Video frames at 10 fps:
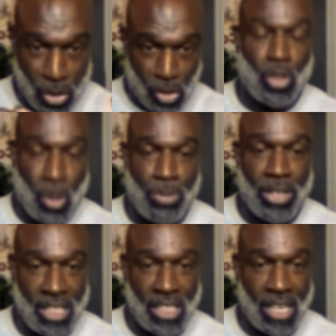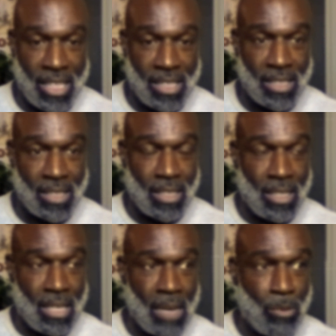to the princess,
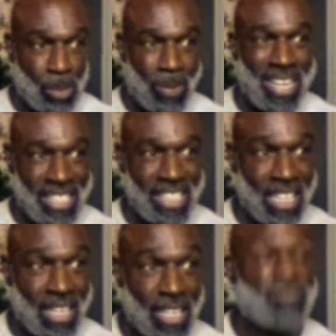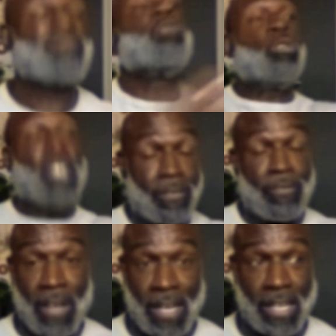mm. and was basically like, "Don't
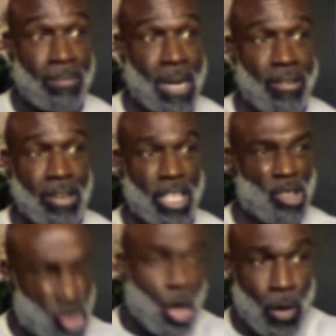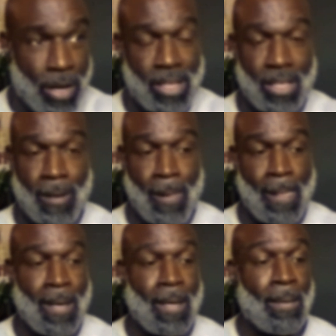fucking marry it, do it."
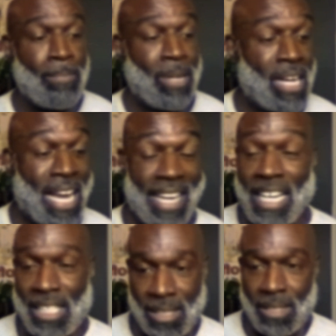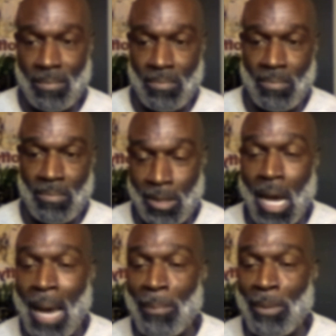Right. But I guess
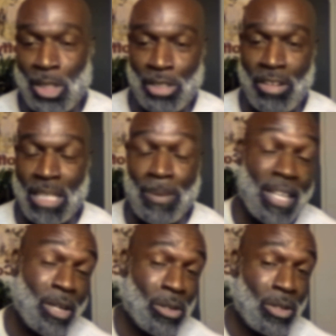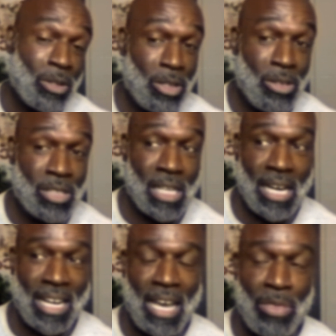time constraints meant they couldn't
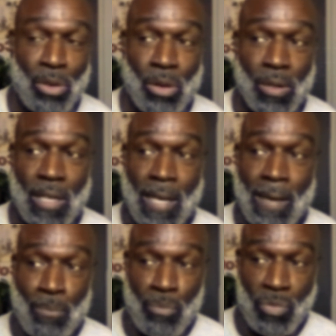use that, and I thought